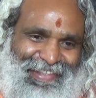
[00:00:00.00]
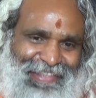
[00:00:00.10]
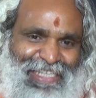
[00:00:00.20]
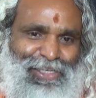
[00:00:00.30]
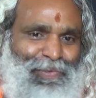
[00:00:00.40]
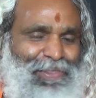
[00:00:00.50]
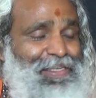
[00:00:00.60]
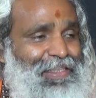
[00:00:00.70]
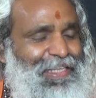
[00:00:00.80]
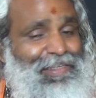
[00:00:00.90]
That's why we
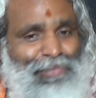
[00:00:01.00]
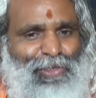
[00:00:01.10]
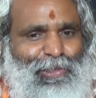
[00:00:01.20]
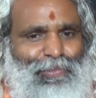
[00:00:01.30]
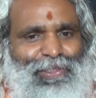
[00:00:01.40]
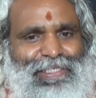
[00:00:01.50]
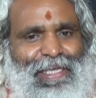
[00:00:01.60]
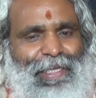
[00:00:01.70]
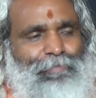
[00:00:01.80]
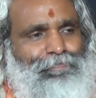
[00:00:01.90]
say there is a beautiful saying.